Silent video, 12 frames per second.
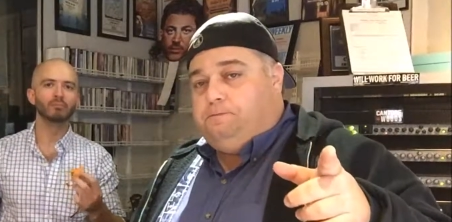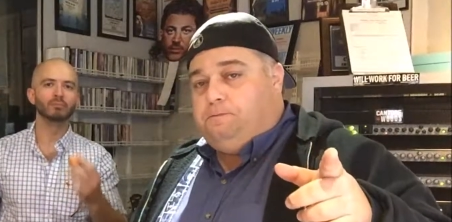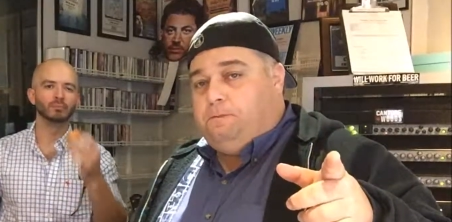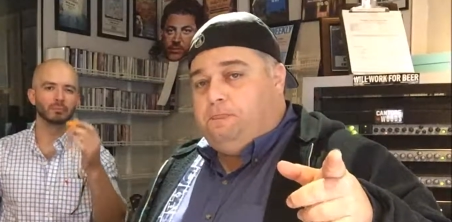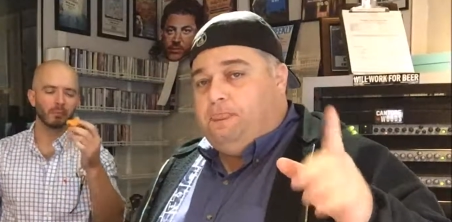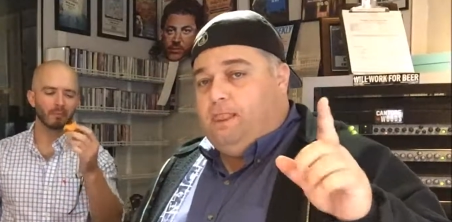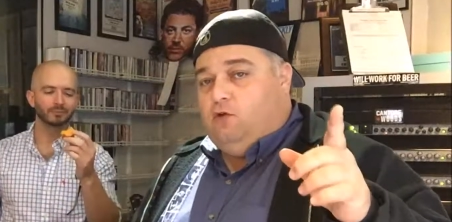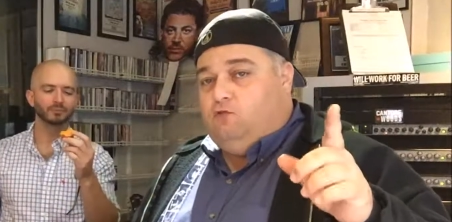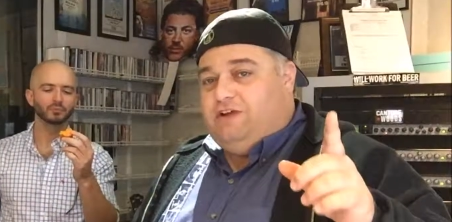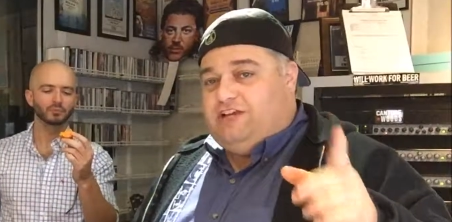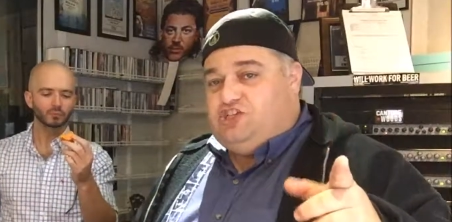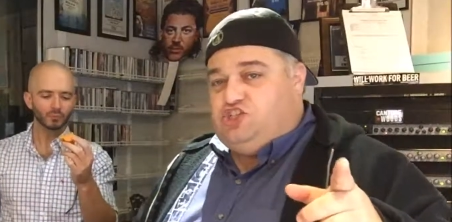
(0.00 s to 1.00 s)
Speaker 1: Mm.
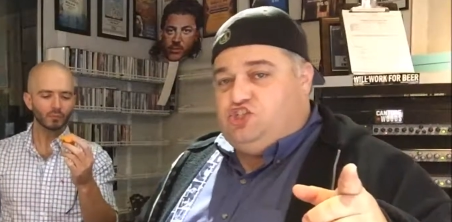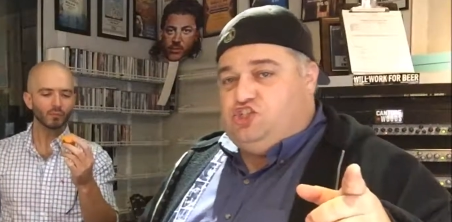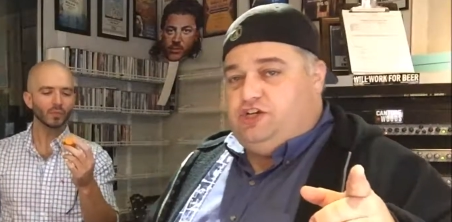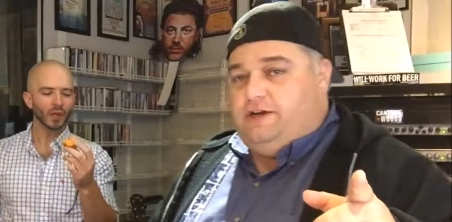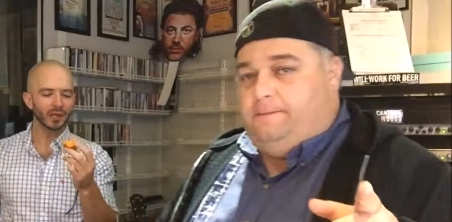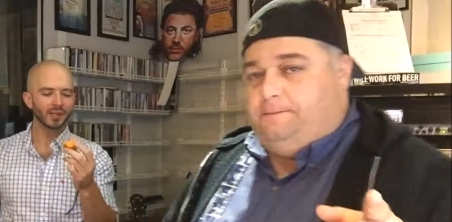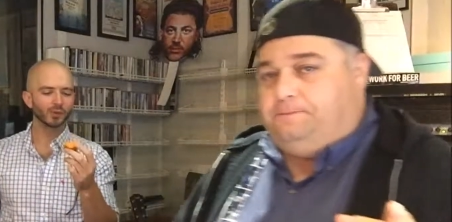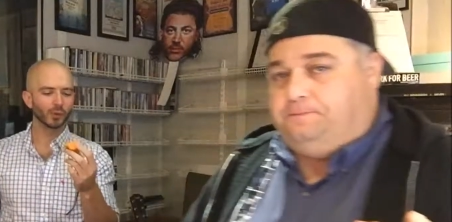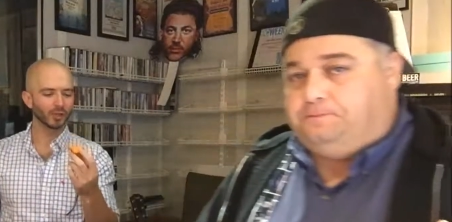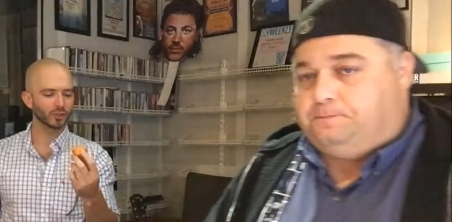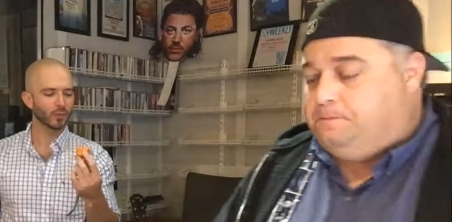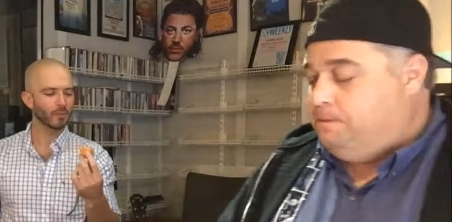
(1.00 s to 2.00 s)
Rich. It is
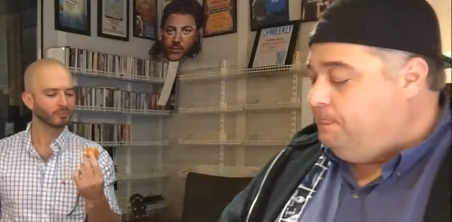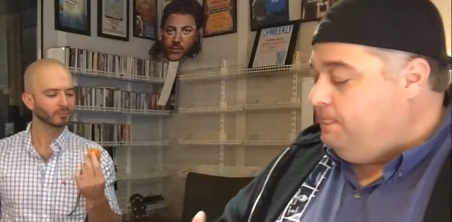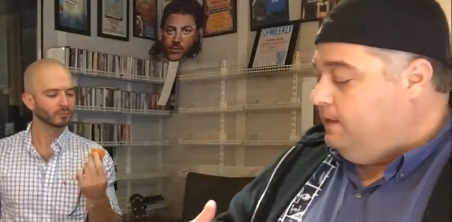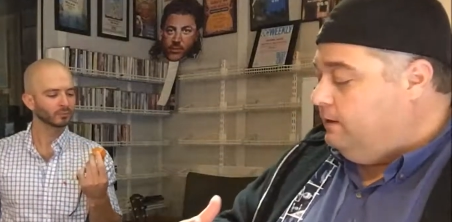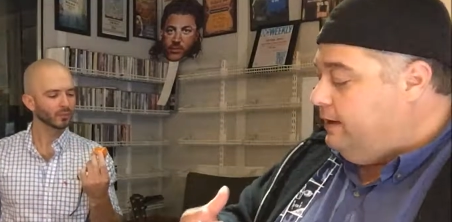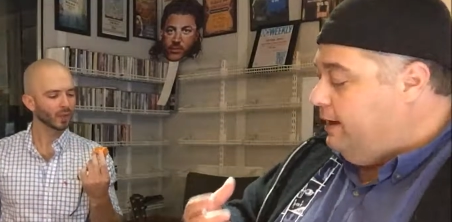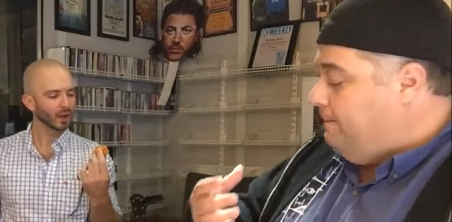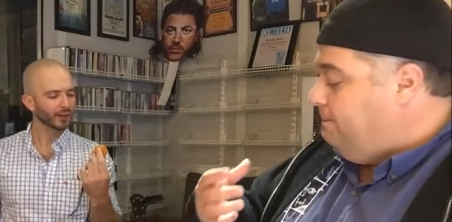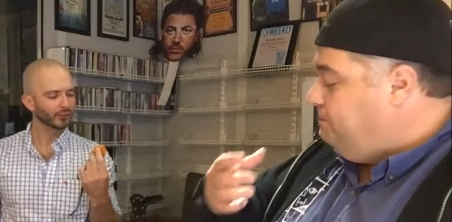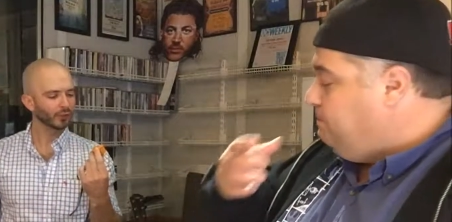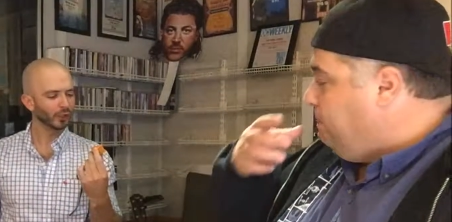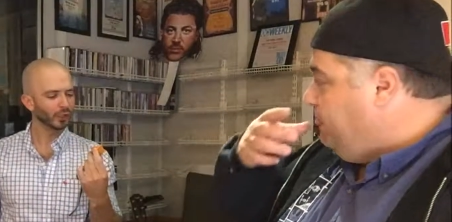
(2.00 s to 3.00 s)
rich. Yeah.
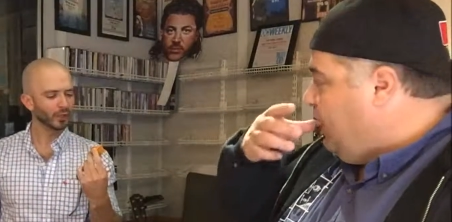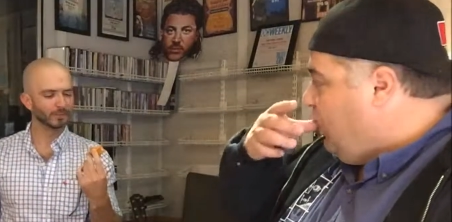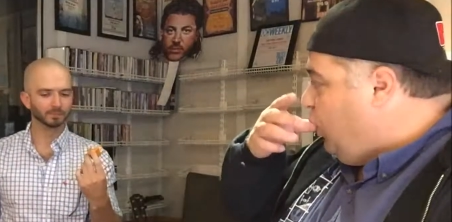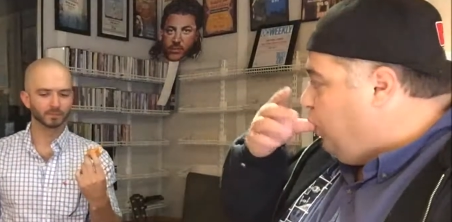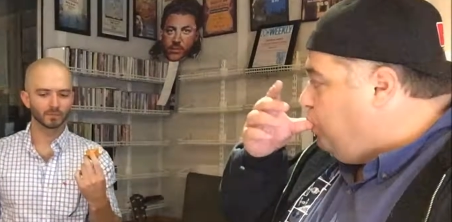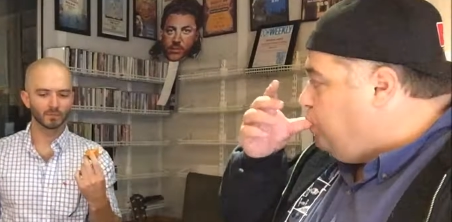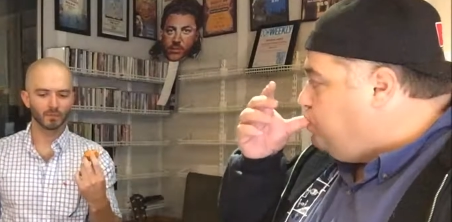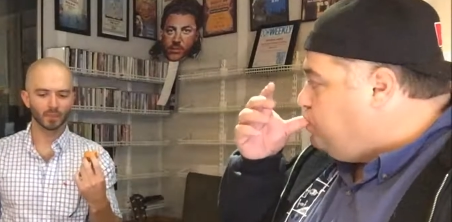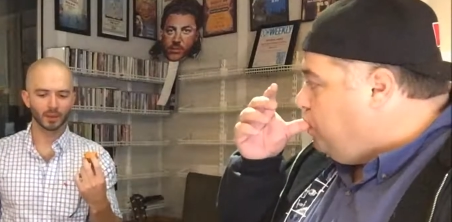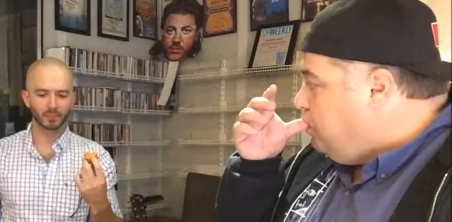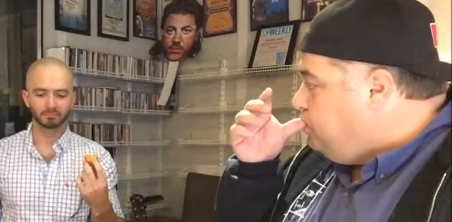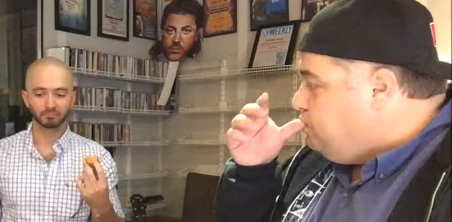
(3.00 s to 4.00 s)
It's very good.
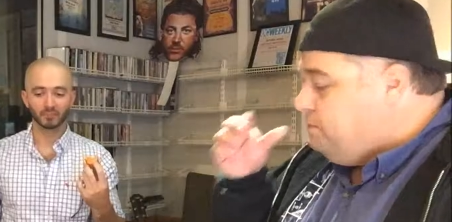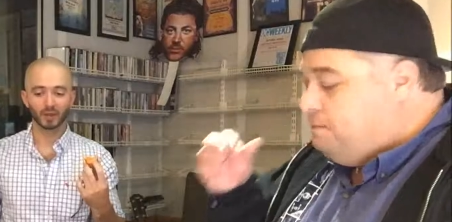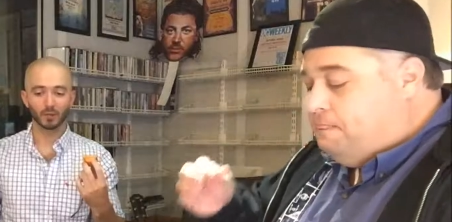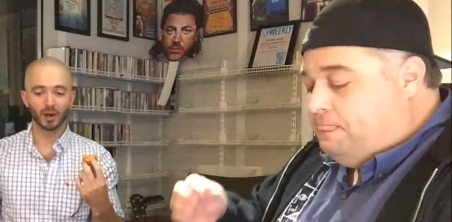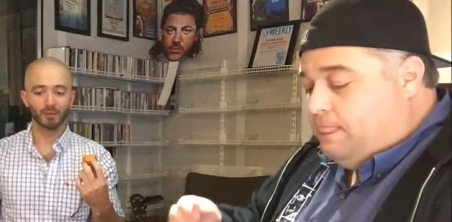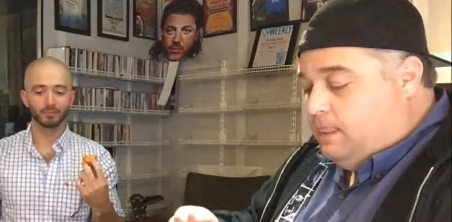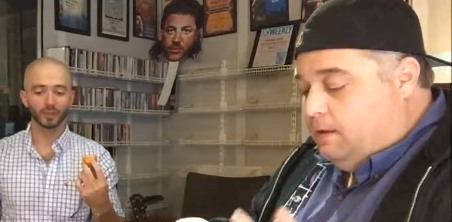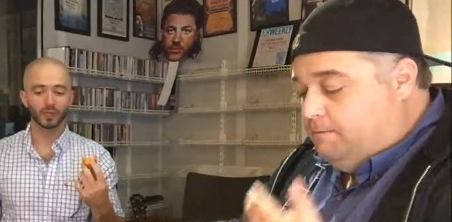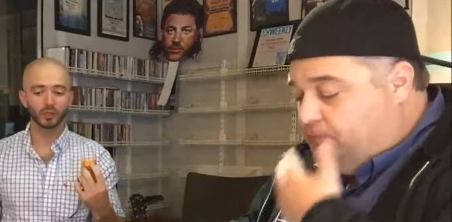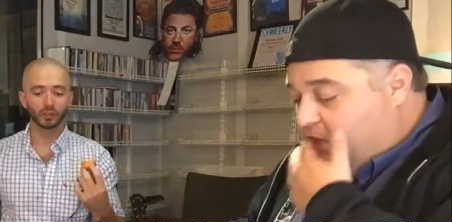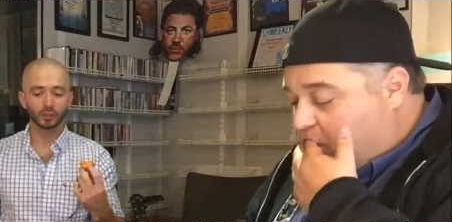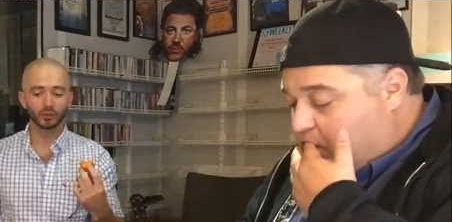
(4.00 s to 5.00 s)
Wow,
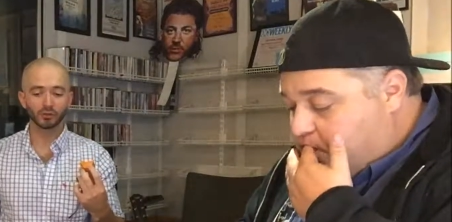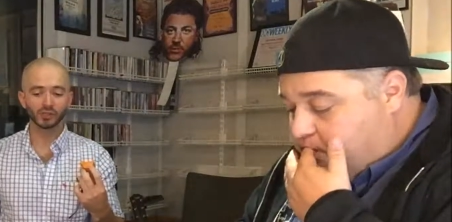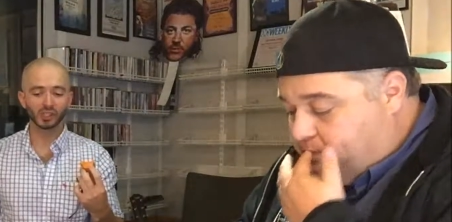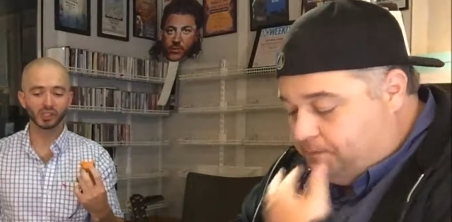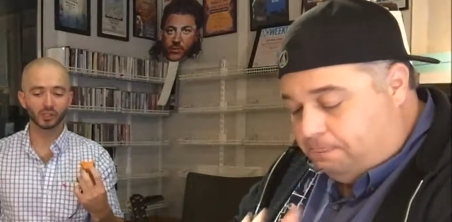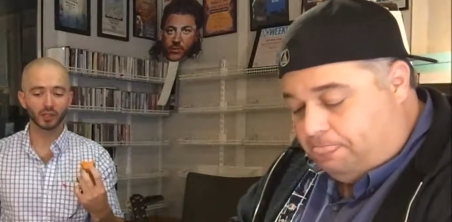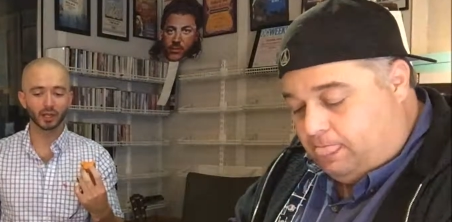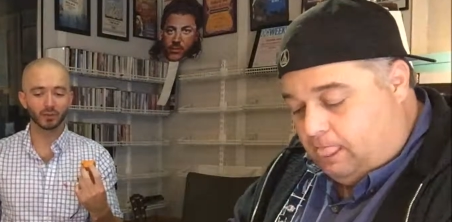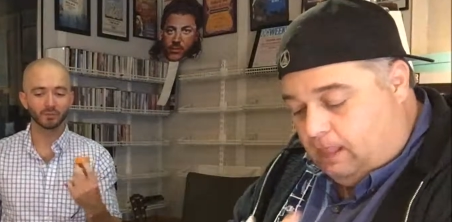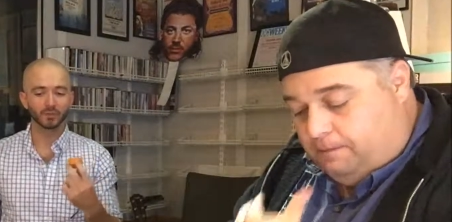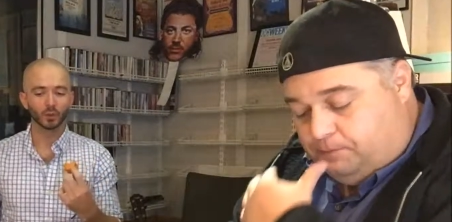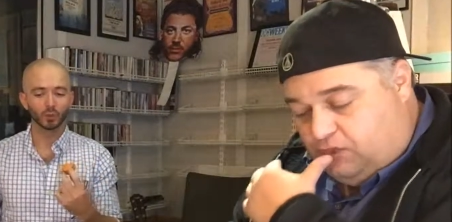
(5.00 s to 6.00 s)
a good little seasonal
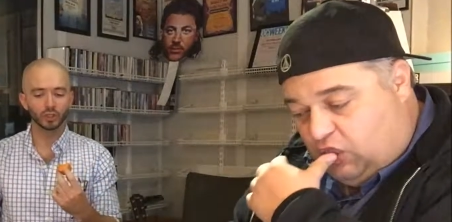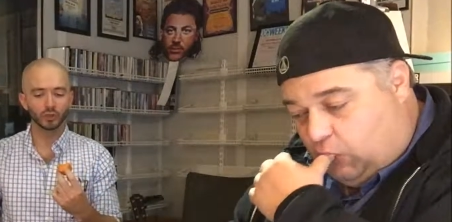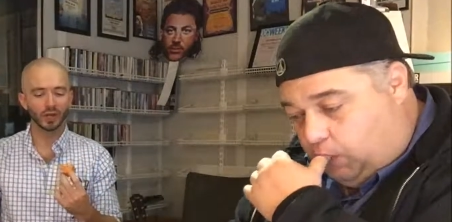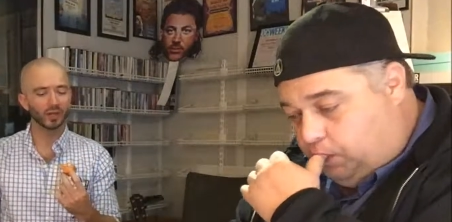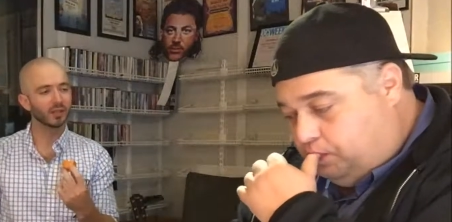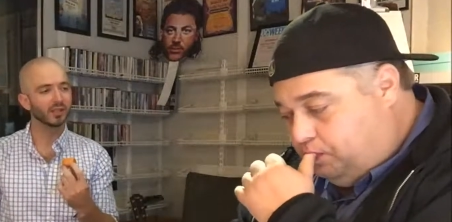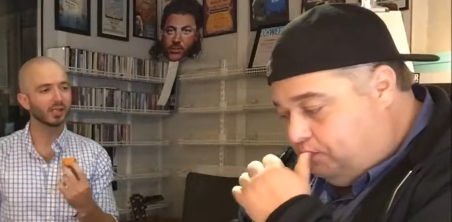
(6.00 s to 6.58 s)
item. Would you hand